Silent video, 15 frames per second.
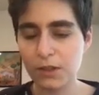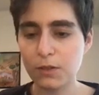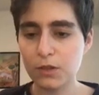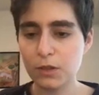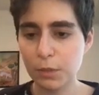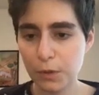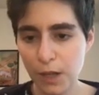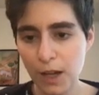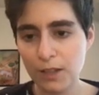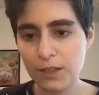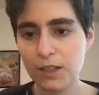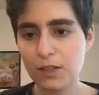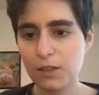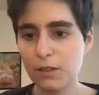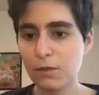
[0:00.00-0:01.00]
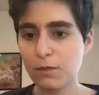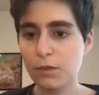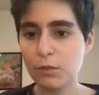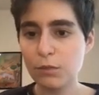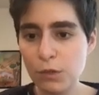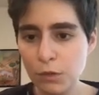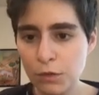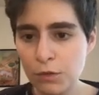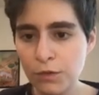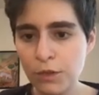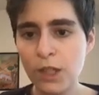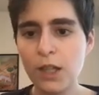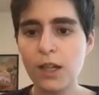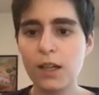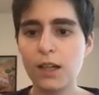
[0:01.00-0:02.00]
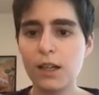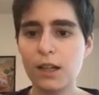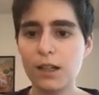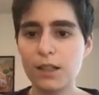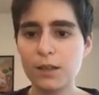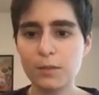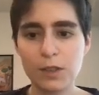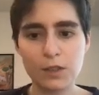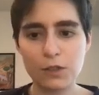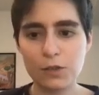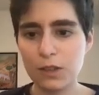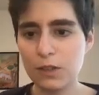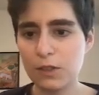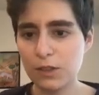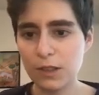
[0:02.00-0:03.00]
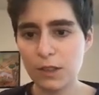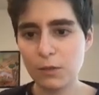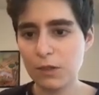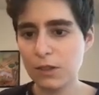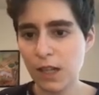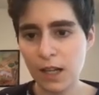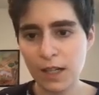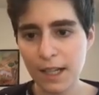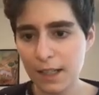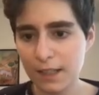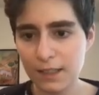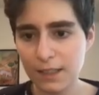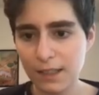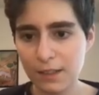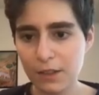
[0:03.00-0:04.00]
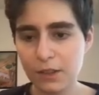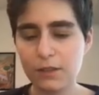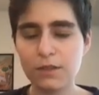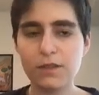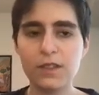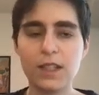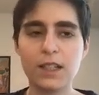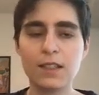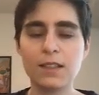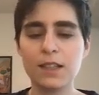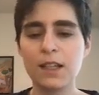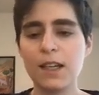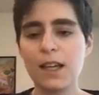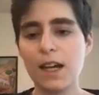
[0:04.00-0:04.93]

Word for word: There was a process to remove uh, administrators that were not acting in good faith.